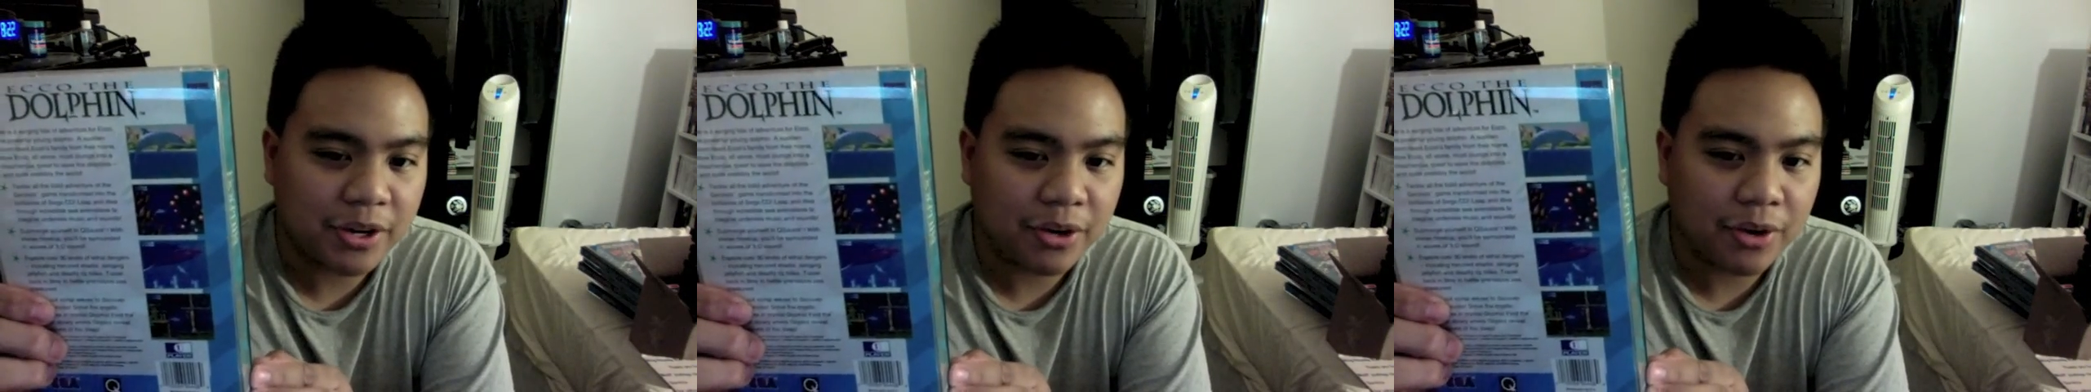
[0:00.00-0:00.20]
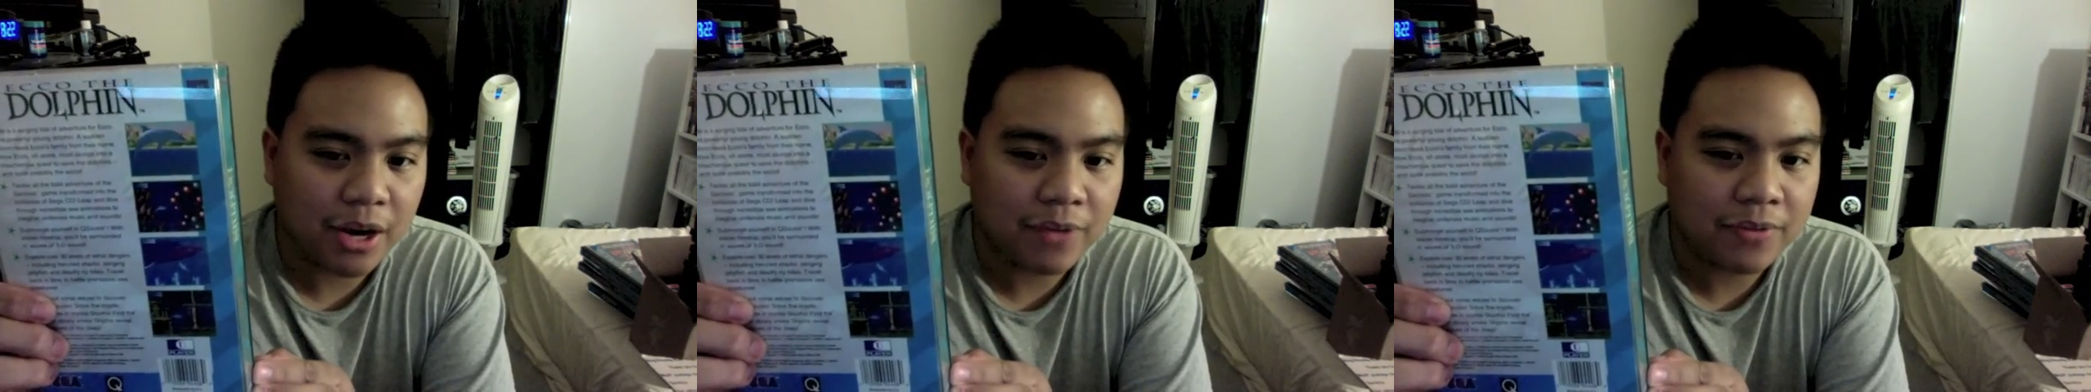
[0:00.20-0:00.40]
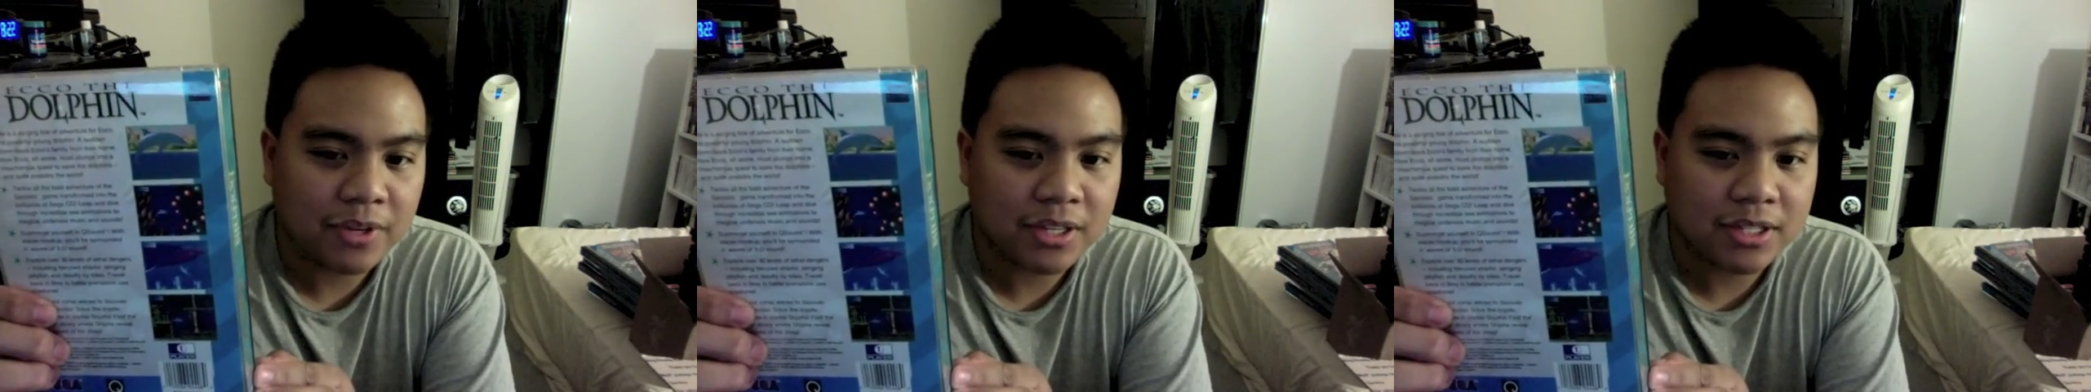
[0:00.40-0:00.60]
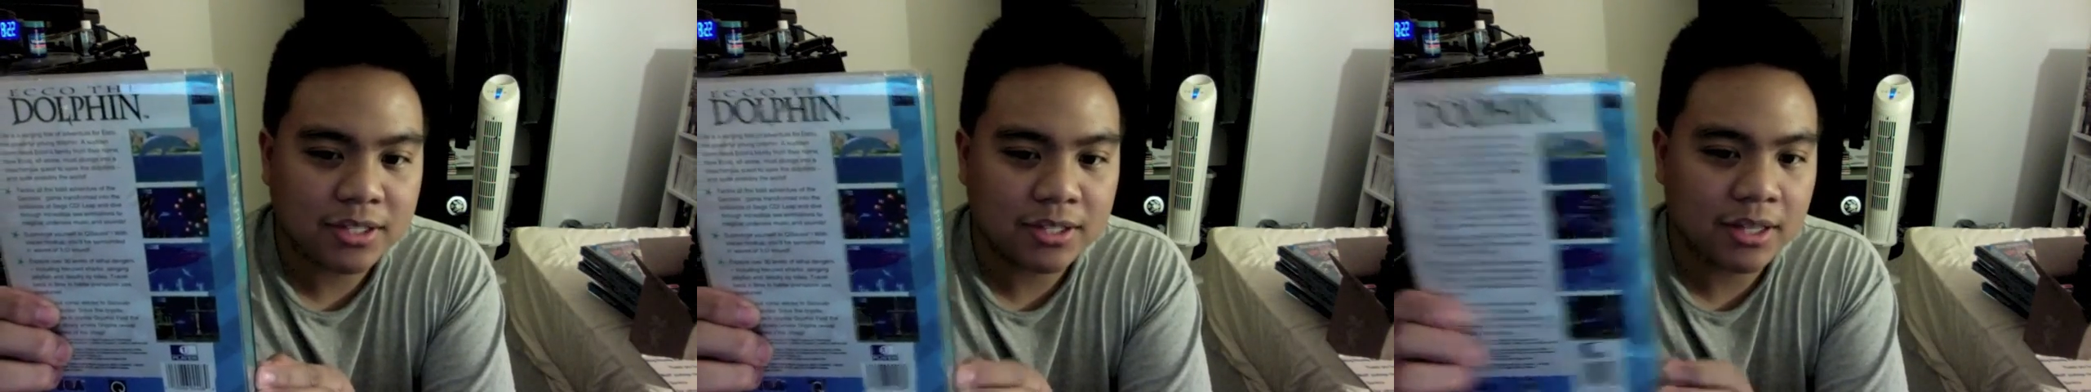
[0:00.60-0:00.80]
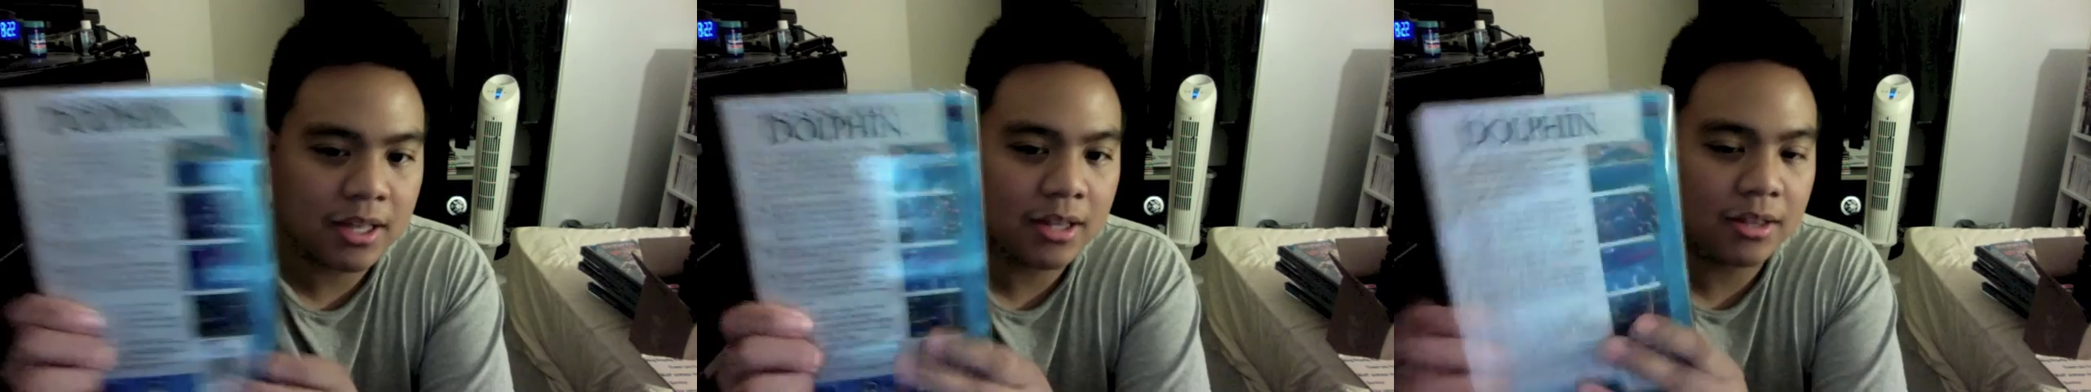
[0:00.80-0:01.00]
graphics
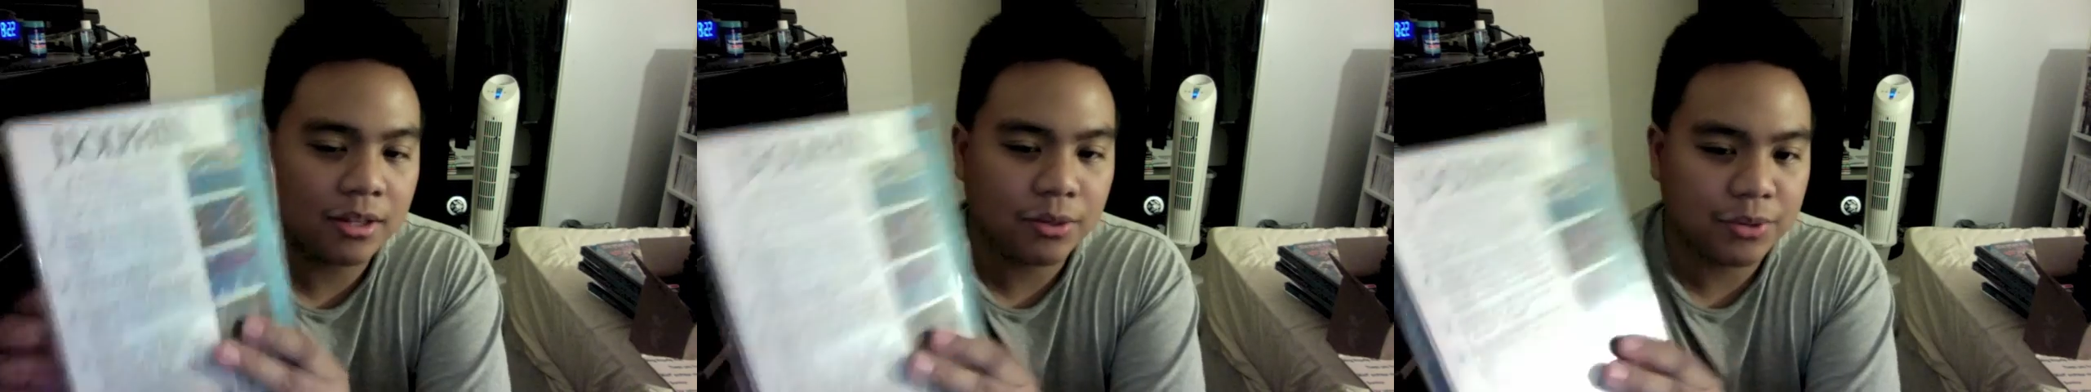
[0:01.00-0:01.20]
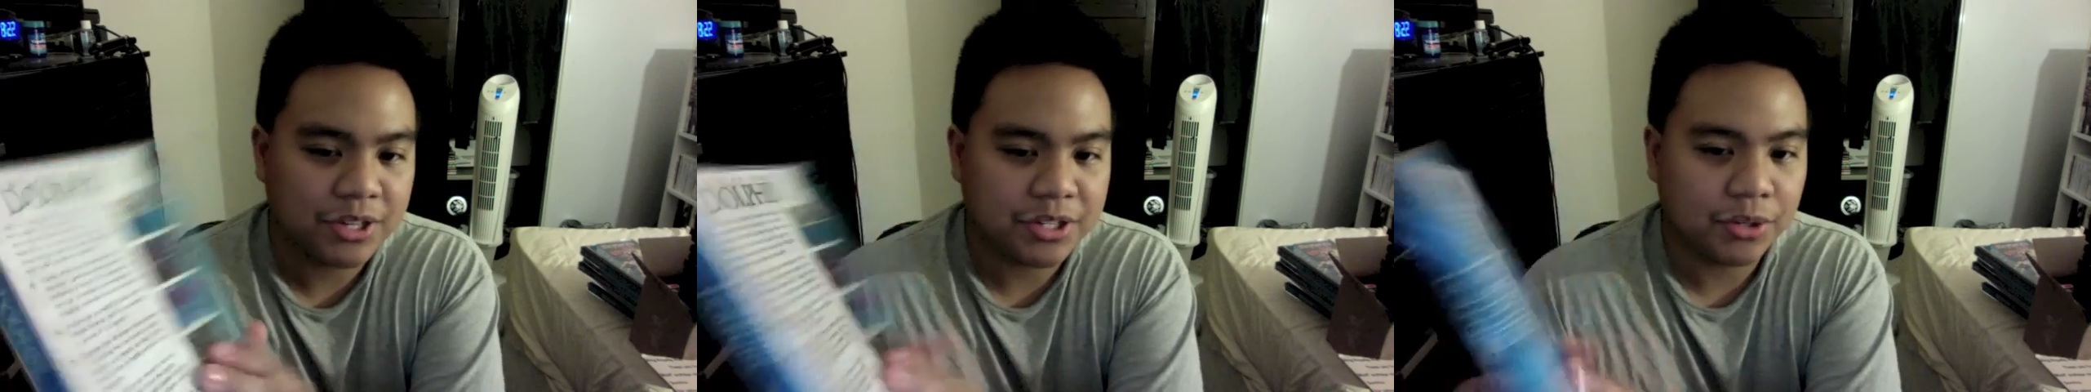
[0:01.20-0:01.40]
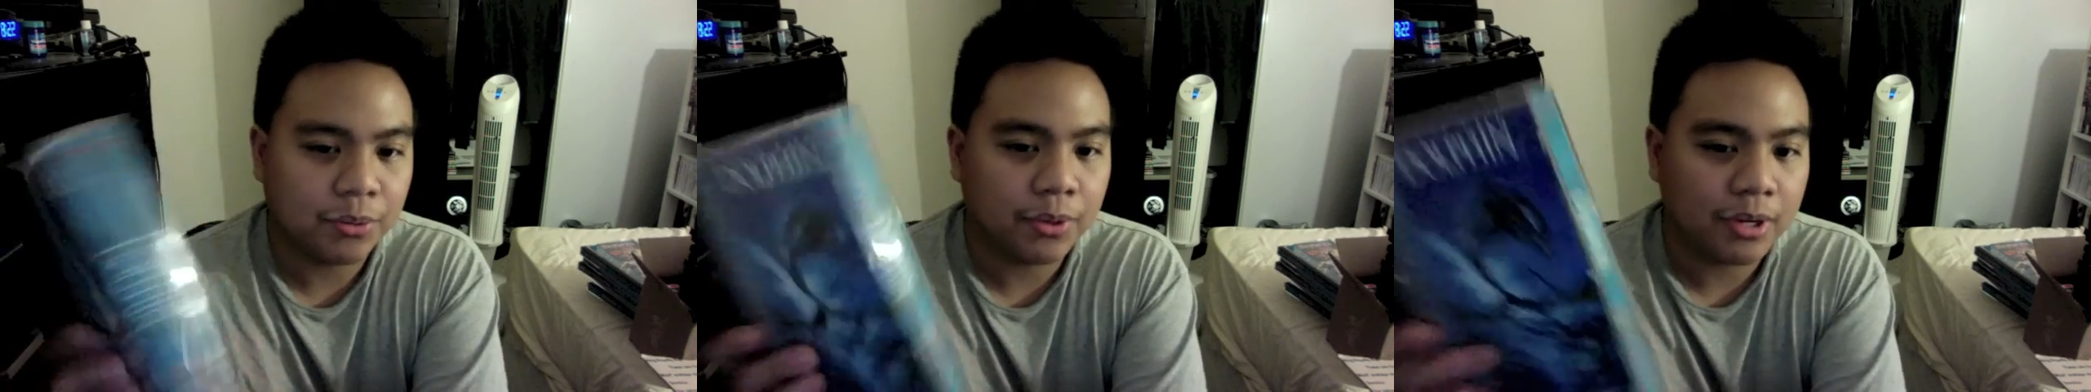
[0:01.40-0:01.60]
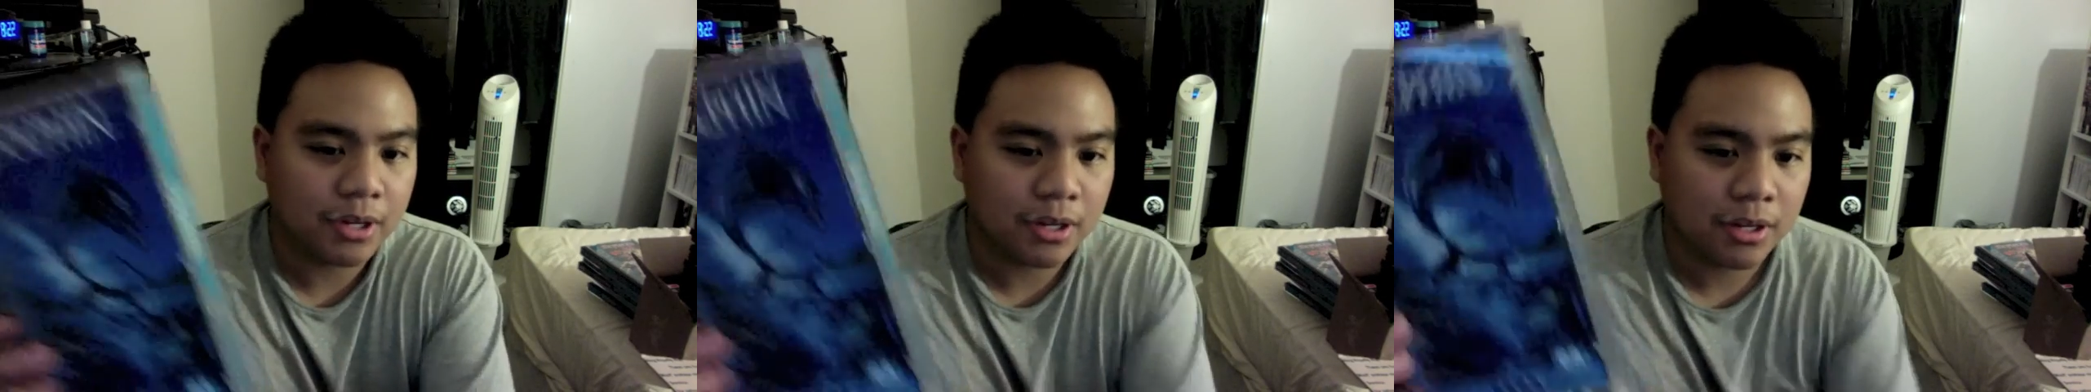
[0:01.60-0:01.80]
than the original one.